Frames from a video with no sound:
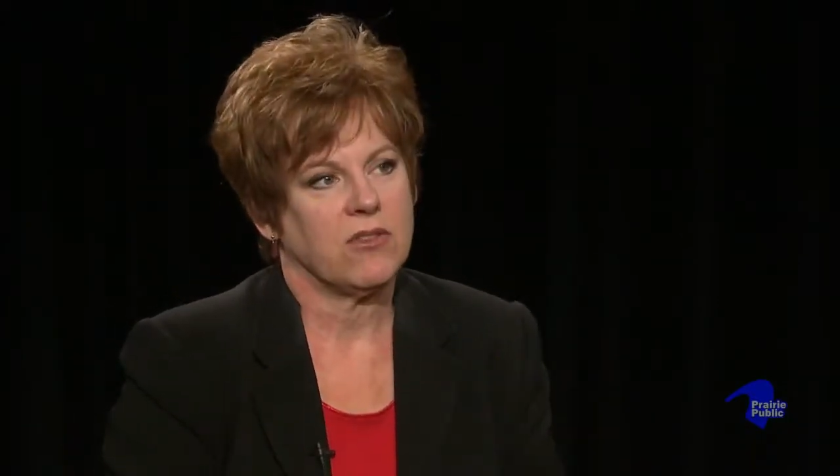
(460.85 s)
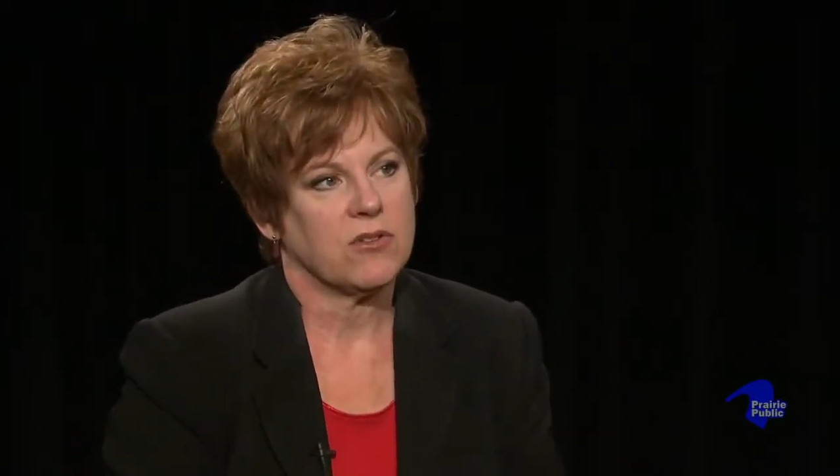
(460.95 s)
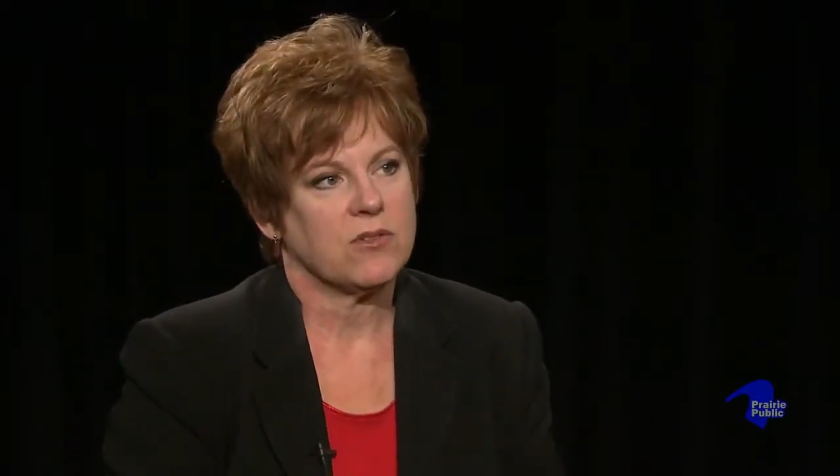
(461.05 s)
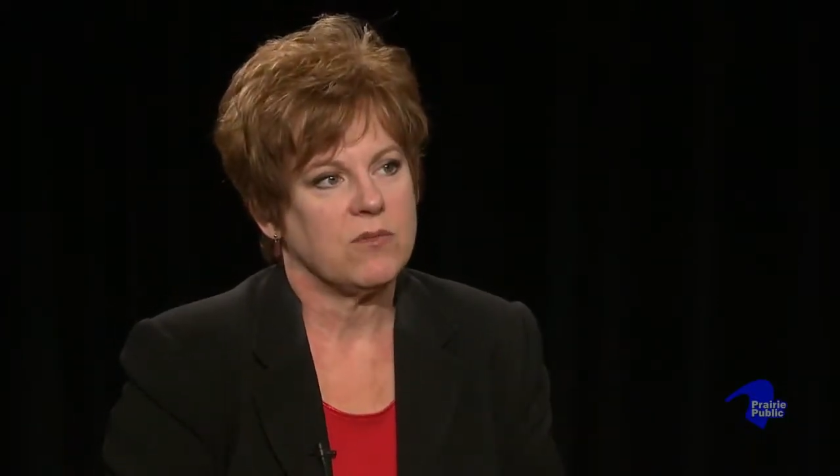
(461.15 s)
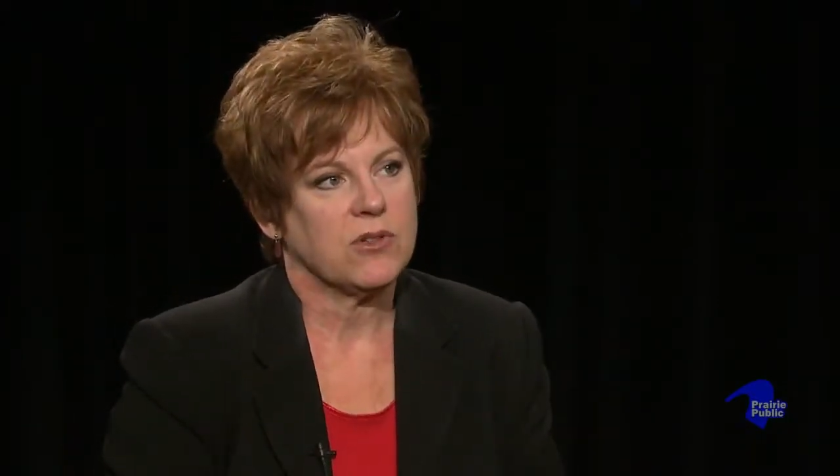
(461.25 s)

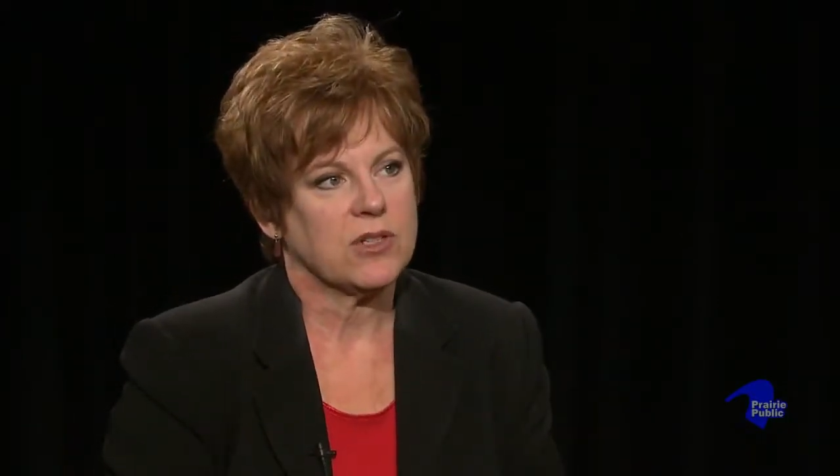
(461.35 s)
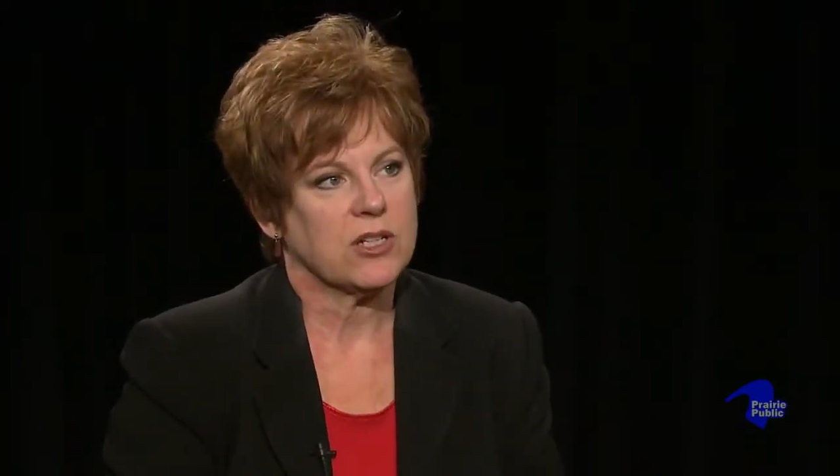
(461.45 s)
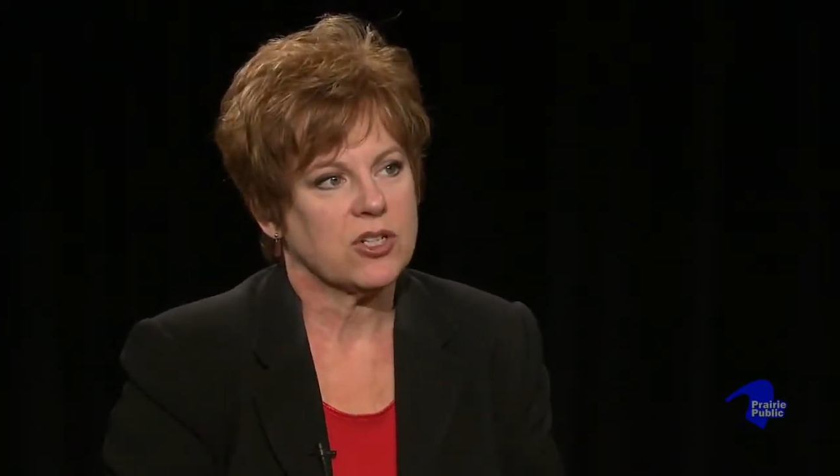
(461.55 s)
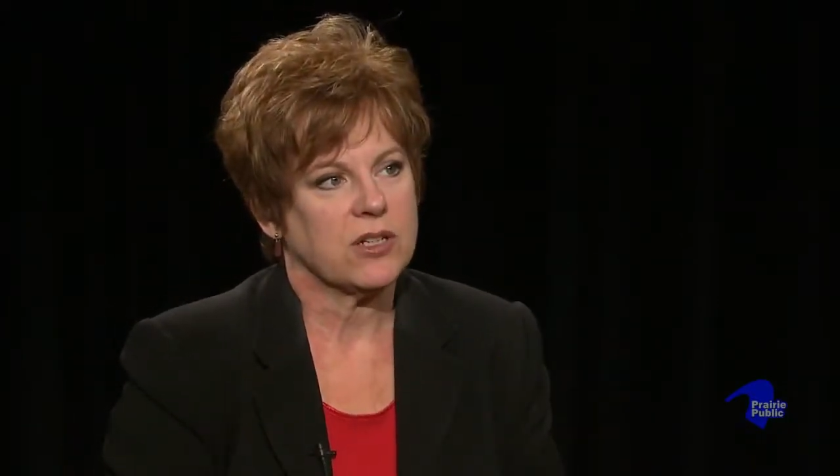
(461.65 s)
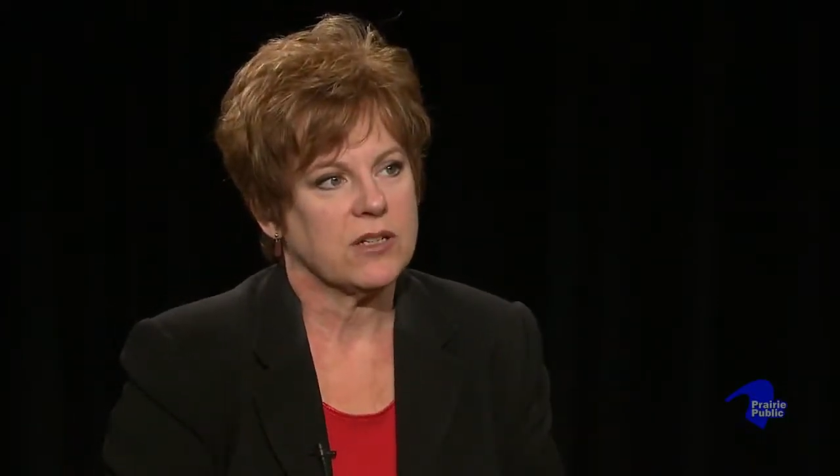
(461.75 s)
those
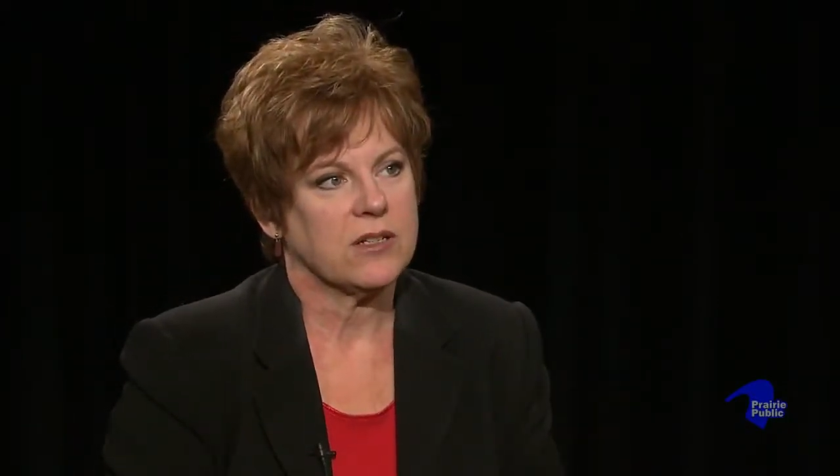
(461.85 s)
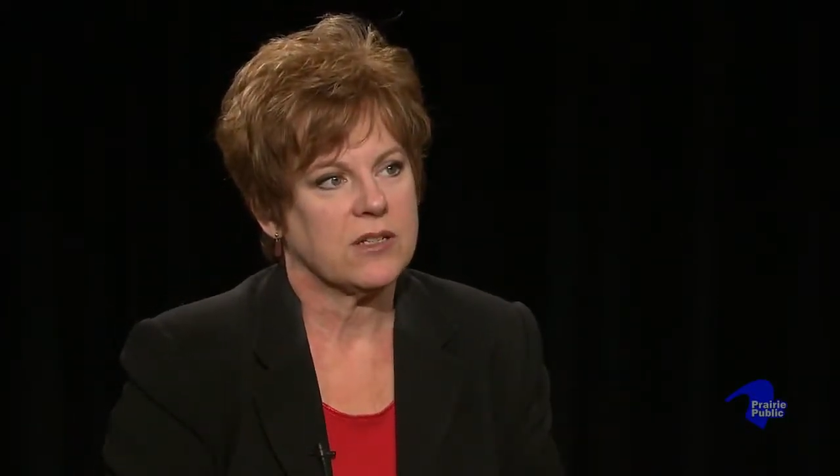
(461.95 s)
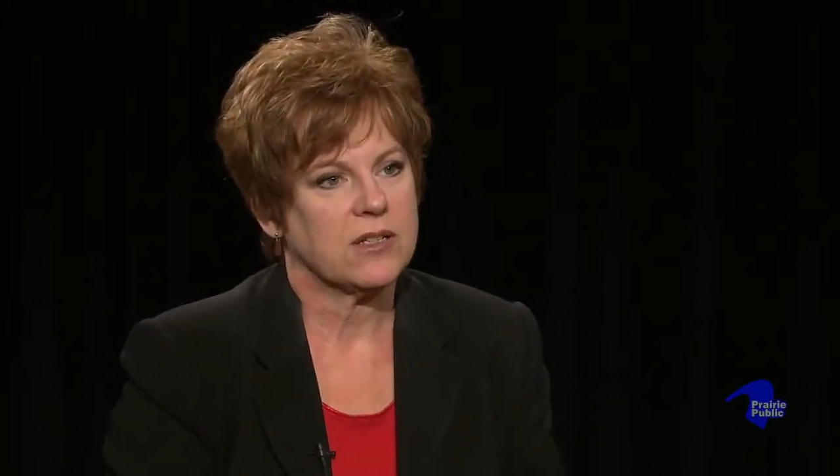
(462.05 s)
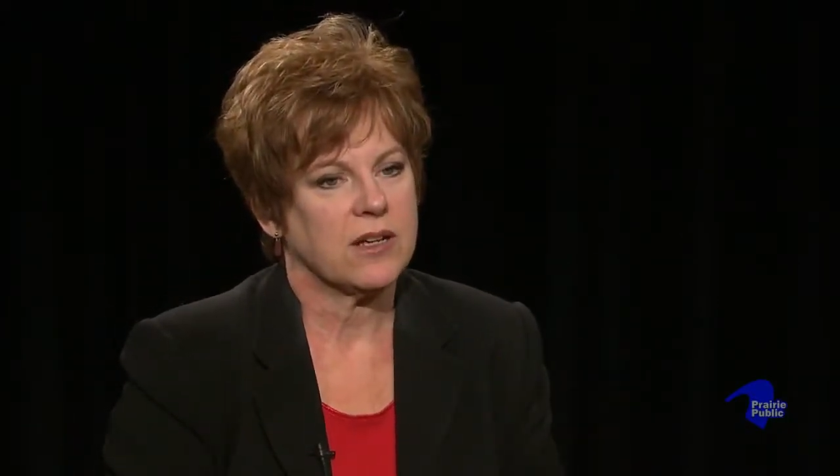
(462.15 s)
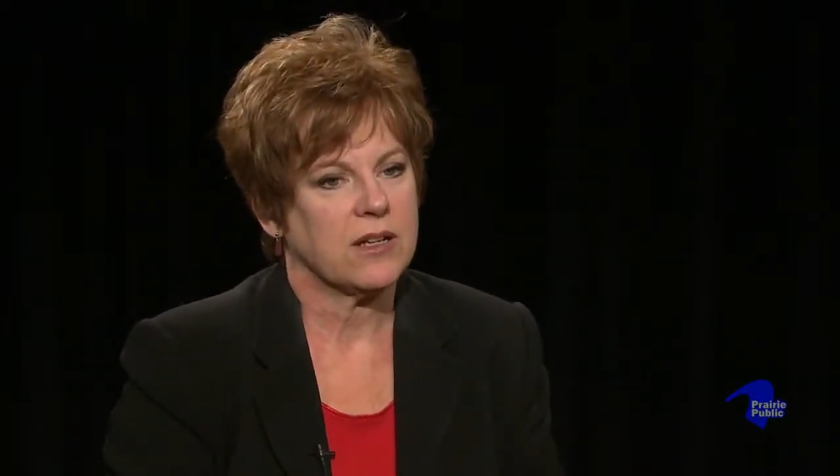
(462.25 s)
musicians